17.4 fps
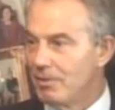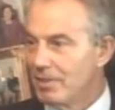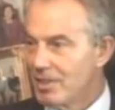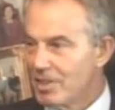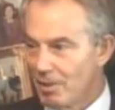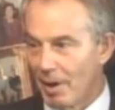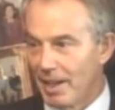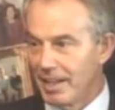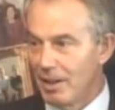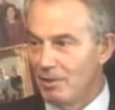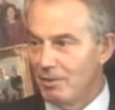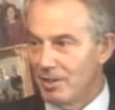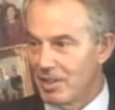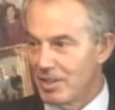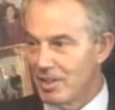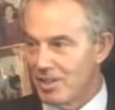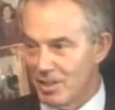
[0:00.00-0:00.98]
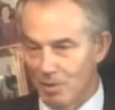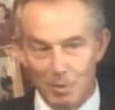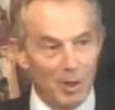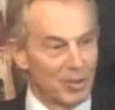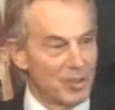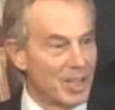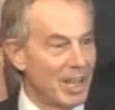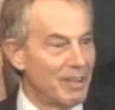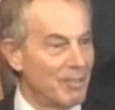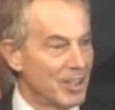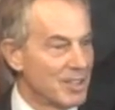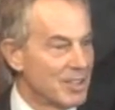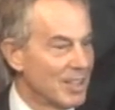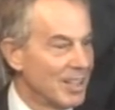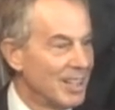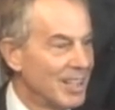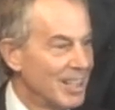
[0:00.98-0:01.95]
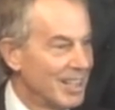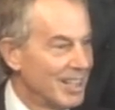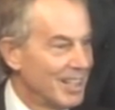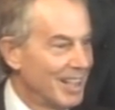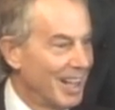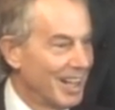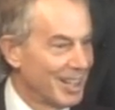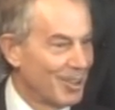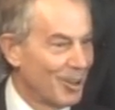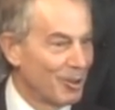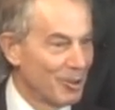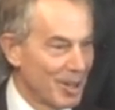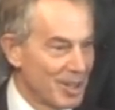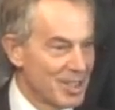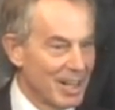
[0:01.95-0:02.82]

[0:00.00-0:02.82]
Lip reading: So I know this is the World Savers Congress,